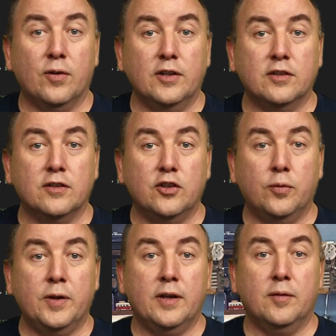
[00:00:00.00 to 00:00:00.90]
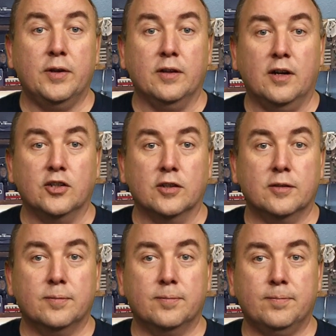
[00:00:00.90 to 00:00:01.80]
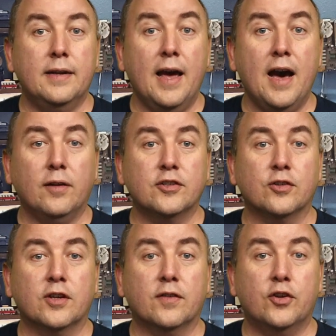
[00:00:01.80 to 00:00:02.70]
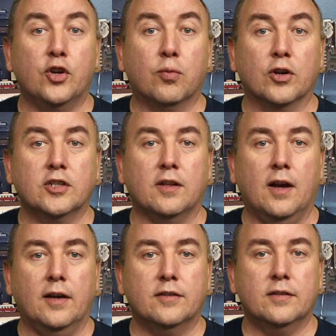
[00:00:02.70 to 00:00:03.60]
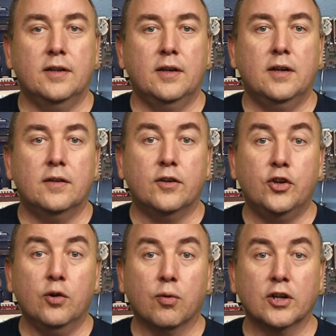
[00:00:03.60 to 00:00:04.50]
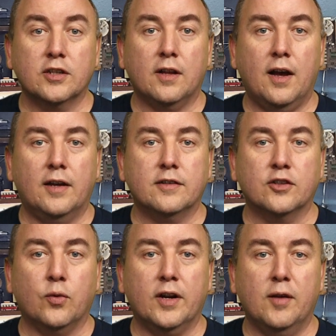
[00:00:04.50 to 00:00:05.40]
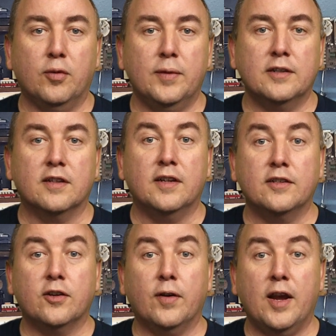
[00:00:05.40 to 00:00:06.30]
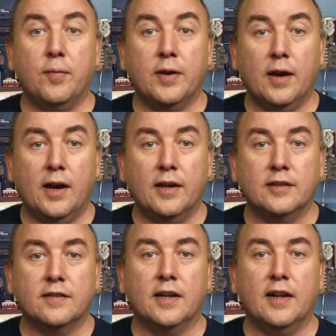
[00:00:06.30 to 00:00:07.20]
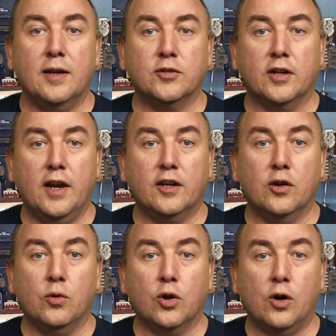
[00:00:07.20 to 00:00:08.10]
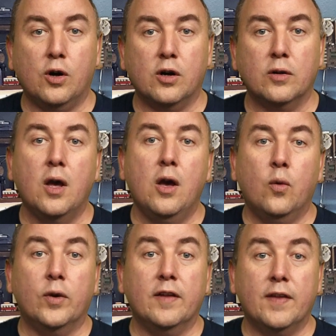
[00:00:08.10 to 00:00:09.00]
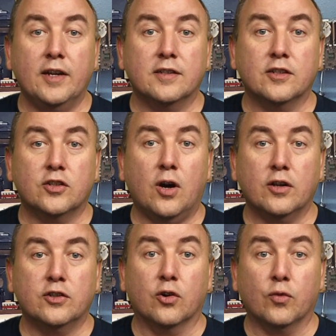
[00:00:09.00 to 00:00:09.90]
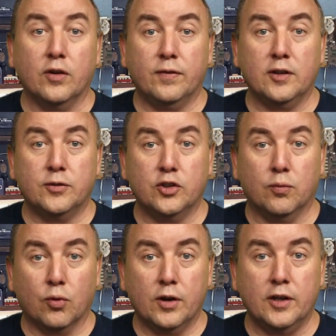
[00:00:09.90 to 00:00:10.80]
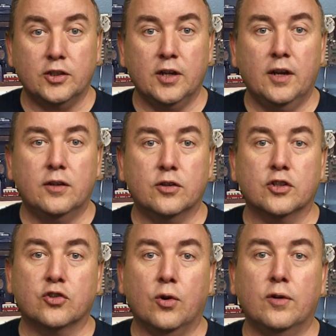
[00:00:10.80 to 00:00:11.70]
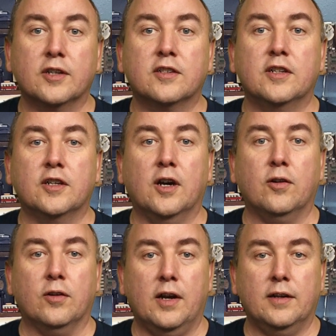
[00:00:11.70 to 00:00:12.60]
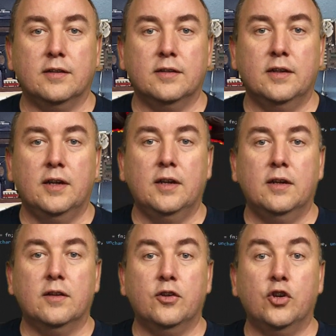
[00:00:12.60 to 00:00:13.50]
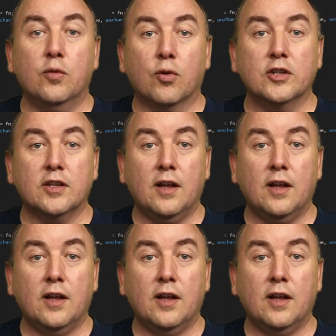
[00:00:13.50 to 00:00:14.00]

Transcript: there is to the UPNP logic. Now let's look at the HueBridge class. The HueBridge class is what implements the necessary APIs that an Amazon Echo will call when it thinks it is talking to a real Philips Hue bridge to control and extend the color lights. The HueBridge